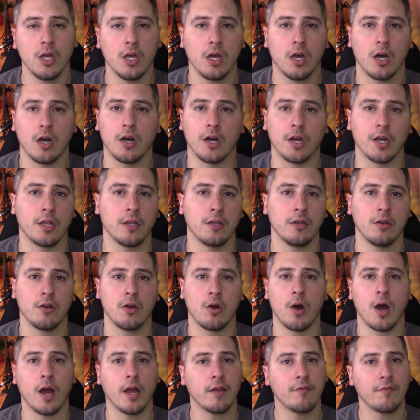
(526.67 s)
And, you know,
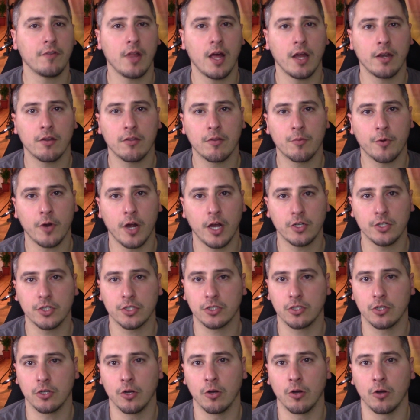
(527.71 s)
I have a lot of other
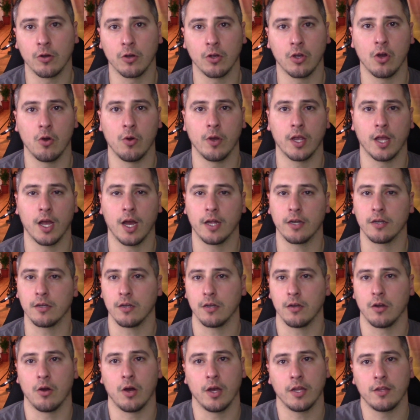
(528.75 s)
projects going on. You
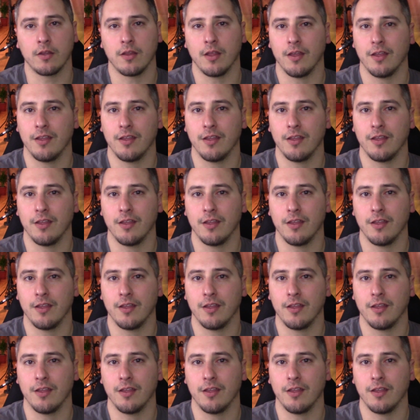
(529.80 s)
know,